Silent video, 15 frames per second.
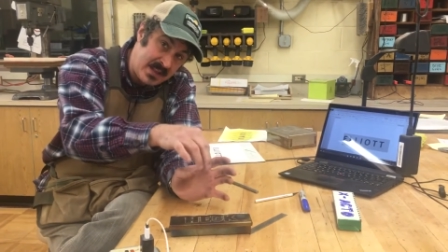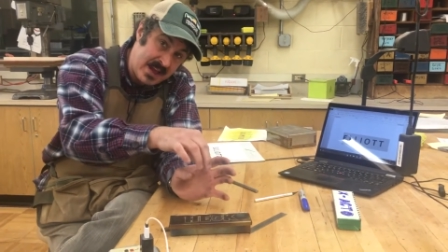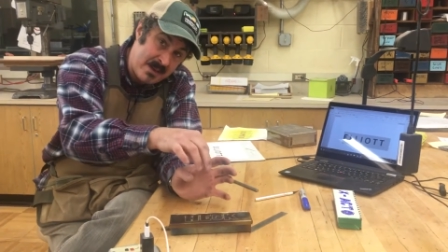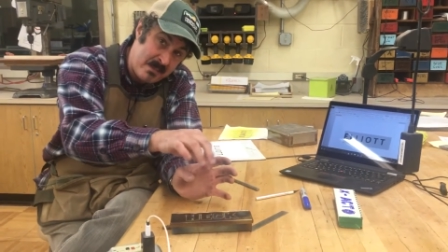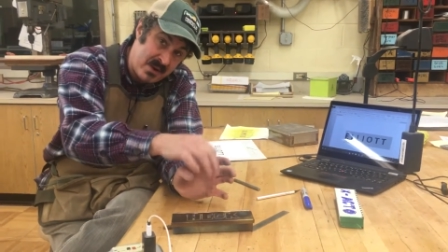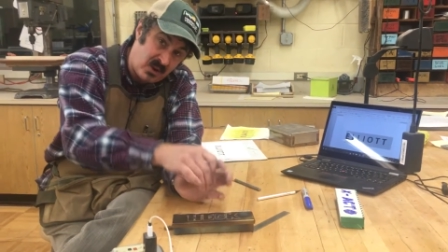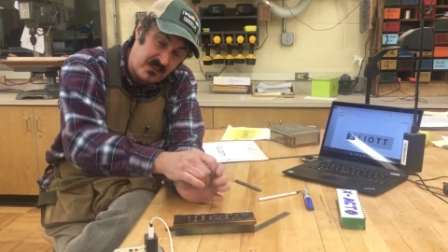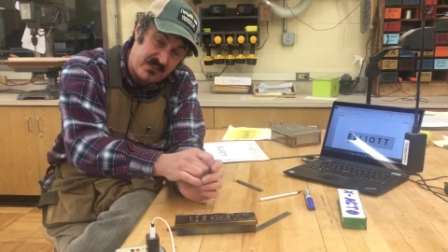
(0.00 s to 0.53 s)

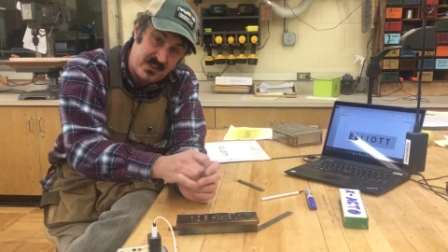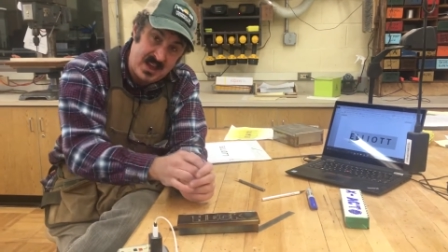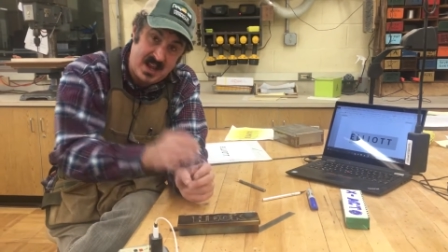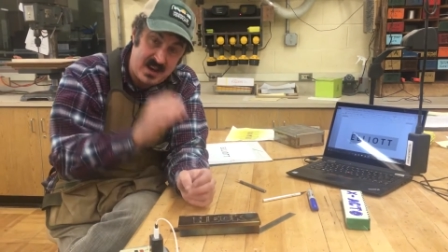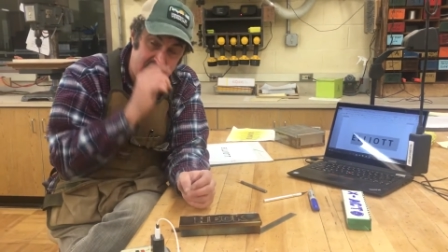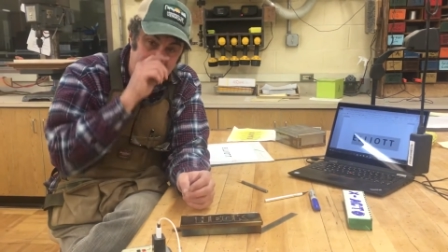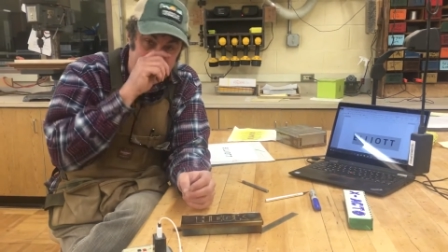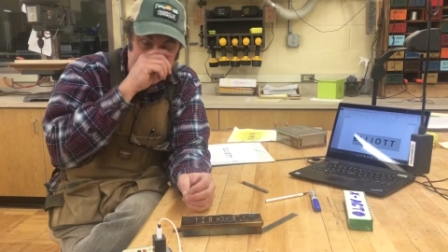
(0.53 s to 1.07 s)
that middle for
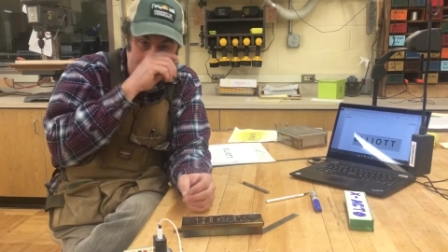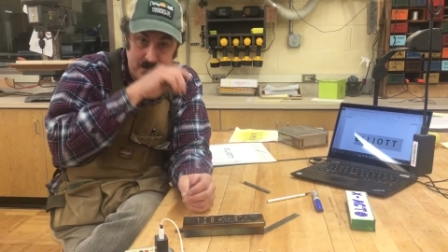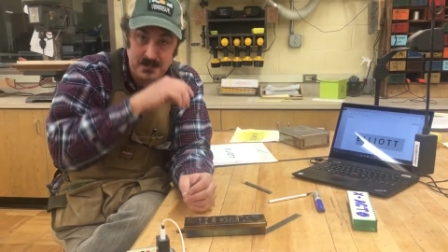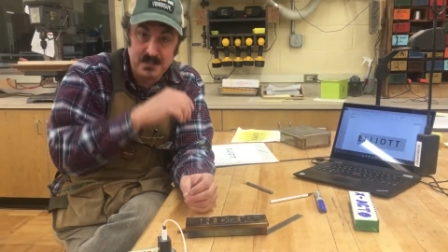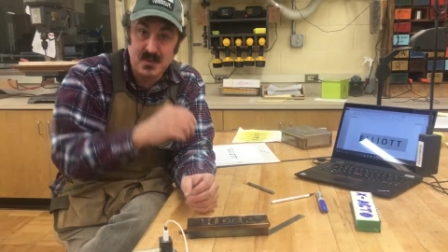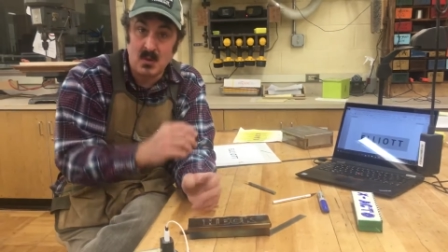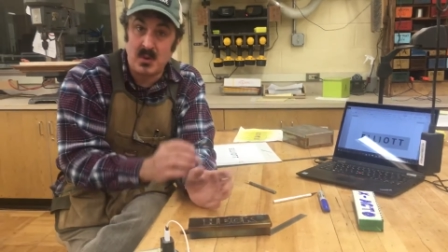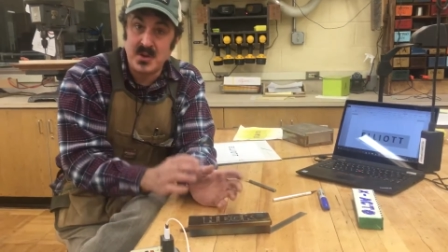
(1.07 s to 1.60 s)
that nut,
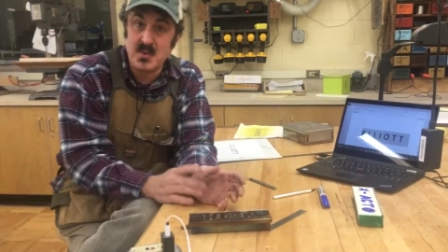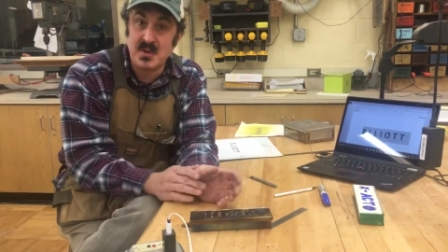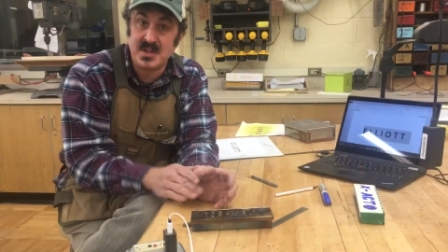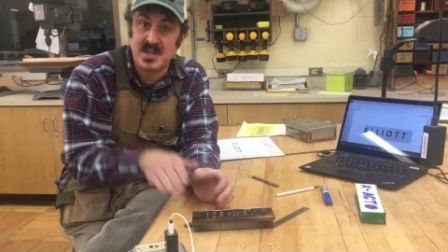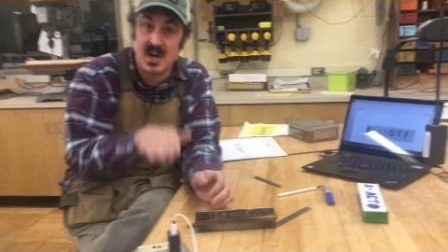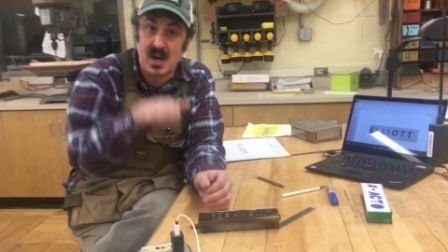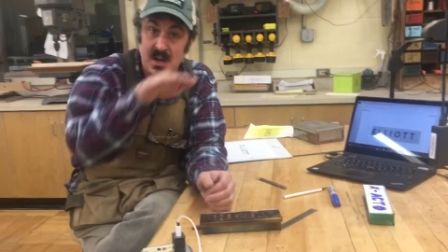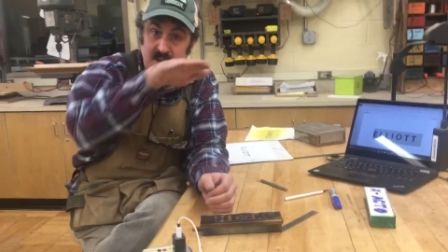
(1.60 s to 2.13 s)
when you were
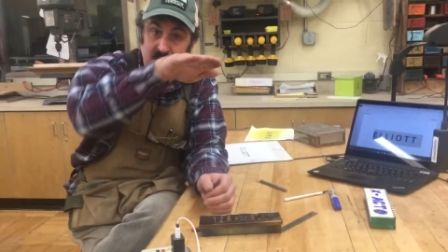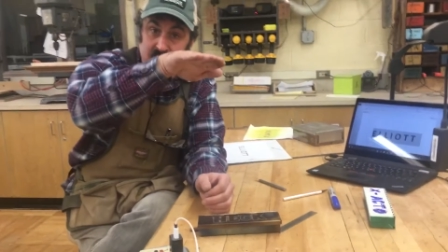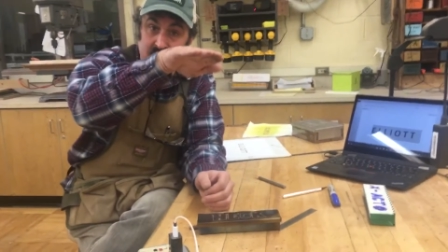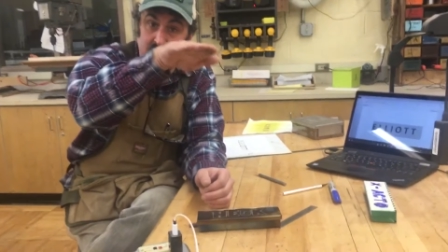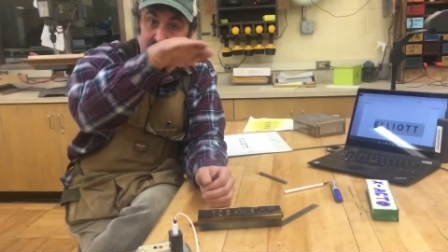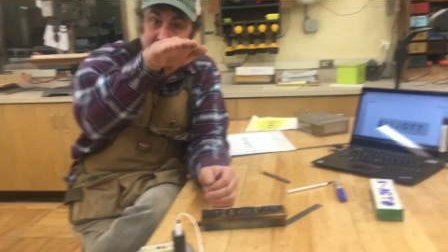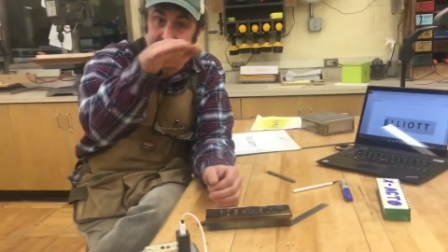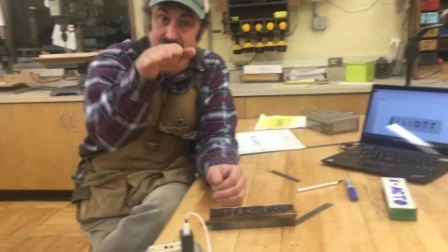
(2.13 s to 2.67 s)
done, you
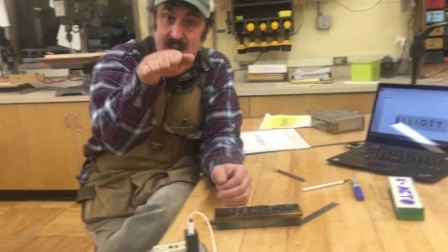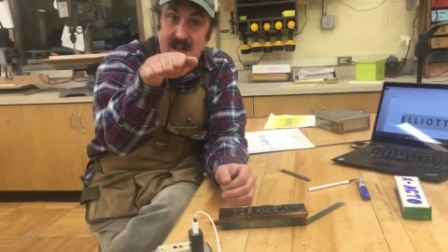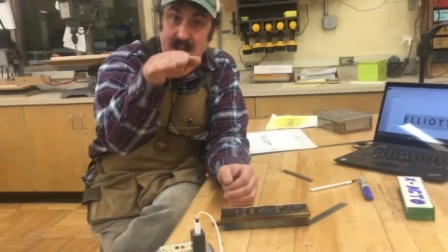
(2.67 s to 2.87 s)
noticed that it